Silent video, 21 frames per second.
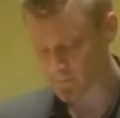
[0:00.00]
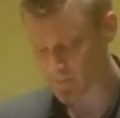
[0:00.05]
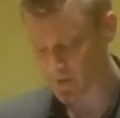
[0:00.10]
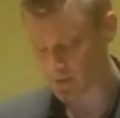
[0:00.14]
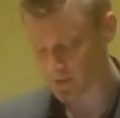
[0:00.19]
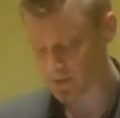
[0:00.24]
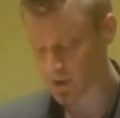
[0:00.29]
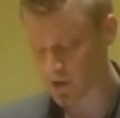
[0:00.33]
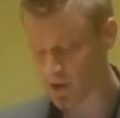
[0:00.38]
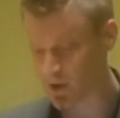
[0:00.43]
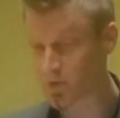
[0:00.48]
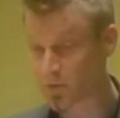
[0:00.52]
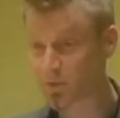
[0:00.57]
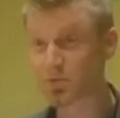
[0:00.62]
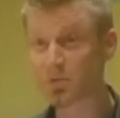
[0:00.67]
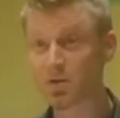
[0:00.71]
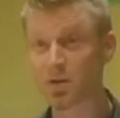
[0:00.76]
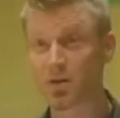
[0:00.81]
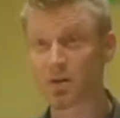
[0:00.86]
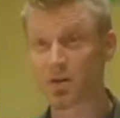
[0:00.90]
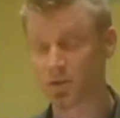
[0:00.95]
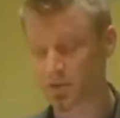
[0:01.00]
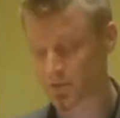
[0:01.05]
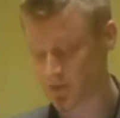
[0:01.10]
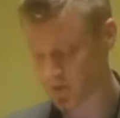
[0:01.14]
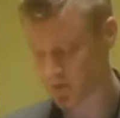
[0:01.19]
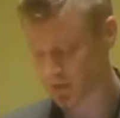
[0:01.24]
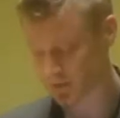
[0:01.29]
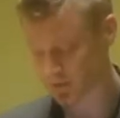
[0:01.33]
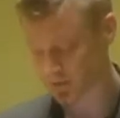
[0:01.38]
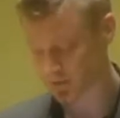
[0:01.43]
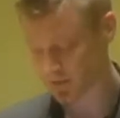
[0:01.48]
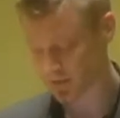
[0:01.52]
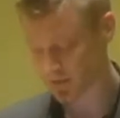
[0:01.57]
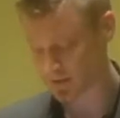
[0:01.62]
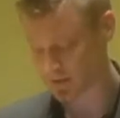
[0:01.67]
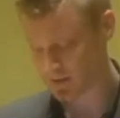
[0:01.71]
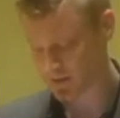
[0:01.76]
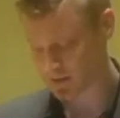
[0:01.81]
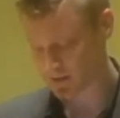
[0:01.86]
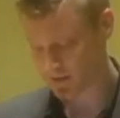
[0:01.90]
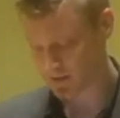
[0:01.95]
to own their own
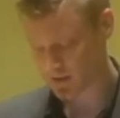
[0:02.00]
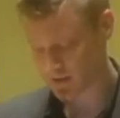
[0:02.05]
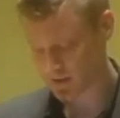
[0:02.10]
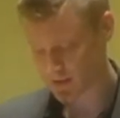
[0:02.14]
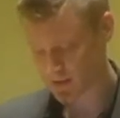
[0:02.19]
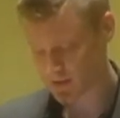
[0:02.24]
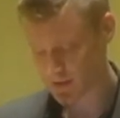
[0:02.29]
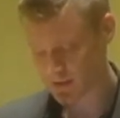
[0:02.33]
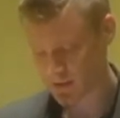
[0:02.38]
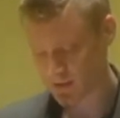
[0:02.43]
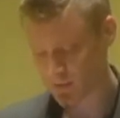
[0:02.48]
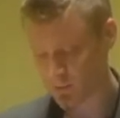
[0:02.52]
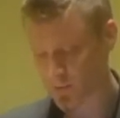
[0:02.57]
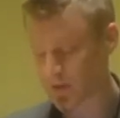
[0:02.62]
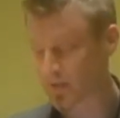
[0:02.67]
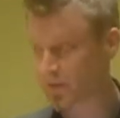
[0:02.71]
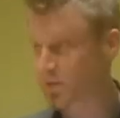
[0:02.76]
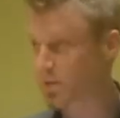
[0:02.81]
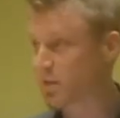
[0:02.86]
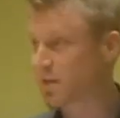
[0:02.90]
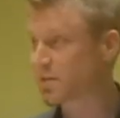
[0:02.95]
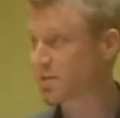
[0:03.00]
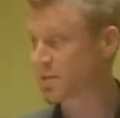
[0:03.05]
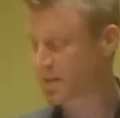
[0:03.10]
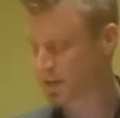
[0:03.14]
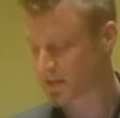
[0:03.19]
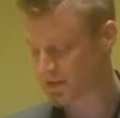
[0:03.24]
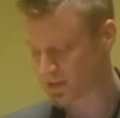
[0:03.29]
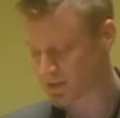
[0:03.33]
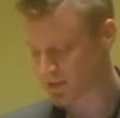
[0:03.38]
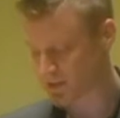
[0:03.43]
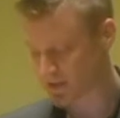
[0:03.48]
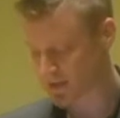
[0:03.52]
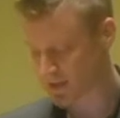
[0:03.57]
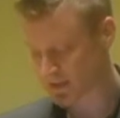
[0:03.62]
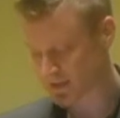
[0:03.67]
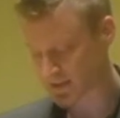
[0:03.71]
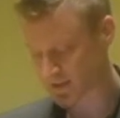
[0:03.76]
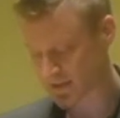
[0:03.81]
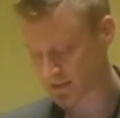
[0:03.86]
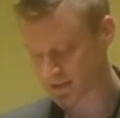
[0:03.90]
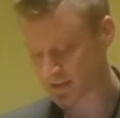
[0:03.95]
histories. And one of the ways that they do
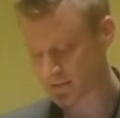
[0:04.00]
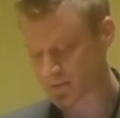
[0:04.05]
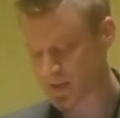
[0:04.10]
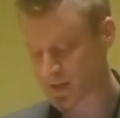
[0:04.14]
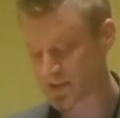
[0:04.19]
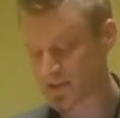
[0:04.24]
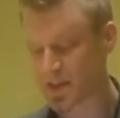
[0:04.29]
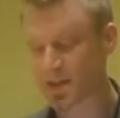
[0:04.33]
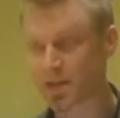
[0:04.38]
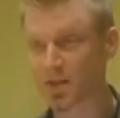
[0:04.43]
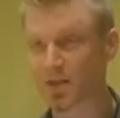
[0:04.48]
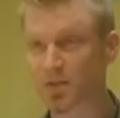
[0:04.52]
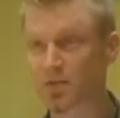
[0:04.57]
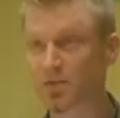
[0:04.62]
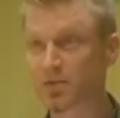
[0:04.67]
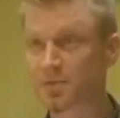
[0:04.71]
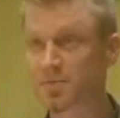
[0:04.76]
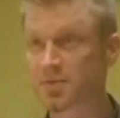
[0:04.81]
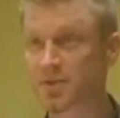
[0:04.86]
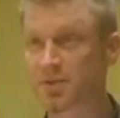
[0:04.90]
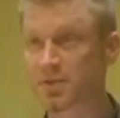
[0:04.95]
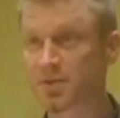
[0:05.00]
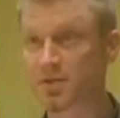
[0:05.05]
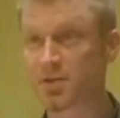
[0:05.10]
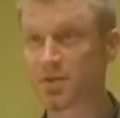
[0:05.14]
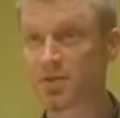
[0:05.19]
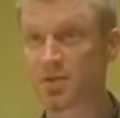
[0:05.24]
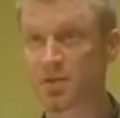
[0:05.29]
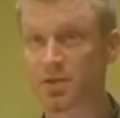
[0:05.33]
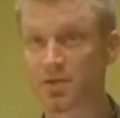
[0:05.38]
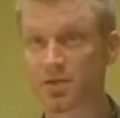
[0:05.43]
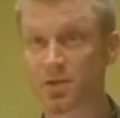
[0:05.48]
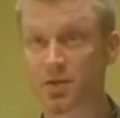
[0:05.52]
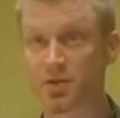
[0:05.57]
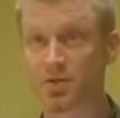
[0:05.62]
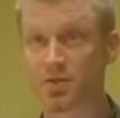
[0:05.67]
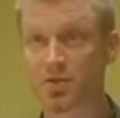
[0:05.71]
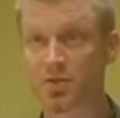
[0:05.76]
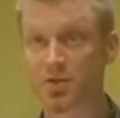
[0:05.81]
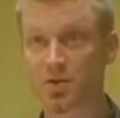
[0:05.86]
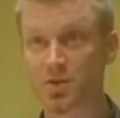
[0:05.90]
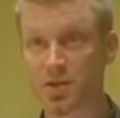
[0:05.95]
this is by taking groups of students on
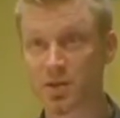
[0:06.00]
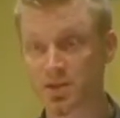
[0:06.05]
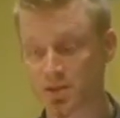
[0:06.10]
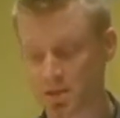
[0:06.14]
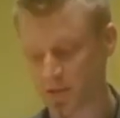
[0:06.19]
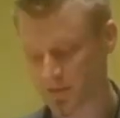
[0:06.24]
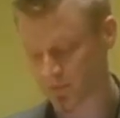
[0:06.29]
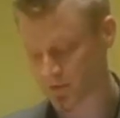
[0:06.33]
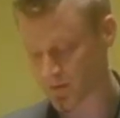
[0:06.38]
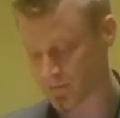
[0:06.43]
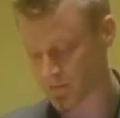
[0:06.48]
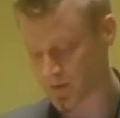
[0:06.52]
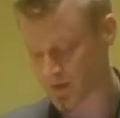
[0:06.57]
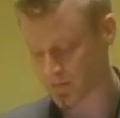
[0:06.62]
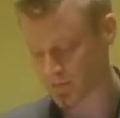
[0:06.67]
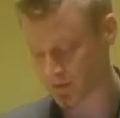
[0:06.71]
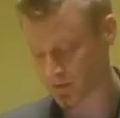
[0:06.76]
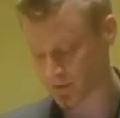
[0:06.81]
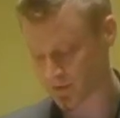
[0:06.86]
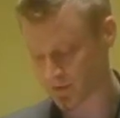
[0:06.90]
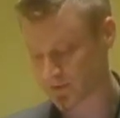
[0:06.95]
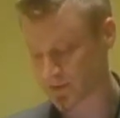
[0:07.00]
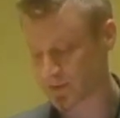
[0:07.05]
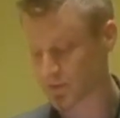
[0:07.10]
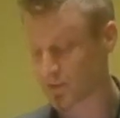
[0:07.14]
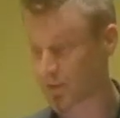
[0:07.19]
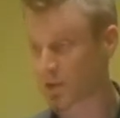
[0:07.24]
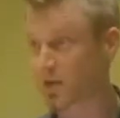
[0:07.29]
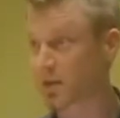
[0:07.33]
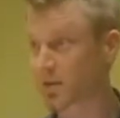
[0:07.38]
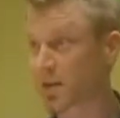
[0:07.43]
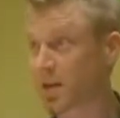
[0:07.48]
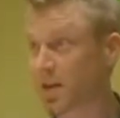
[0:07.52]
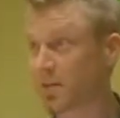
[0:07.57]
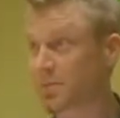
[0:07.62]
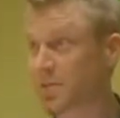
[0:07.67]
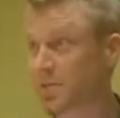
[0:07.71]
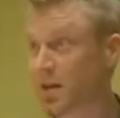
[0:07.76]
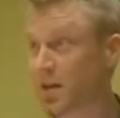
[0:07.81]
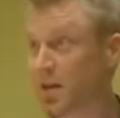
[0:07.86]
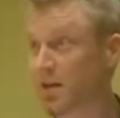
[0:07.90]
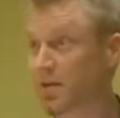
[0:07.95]
journeys of remembrance throughout Cape
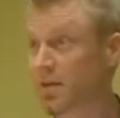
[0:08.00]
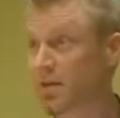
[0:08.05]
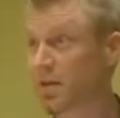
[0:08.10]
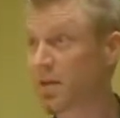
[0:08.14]
Town,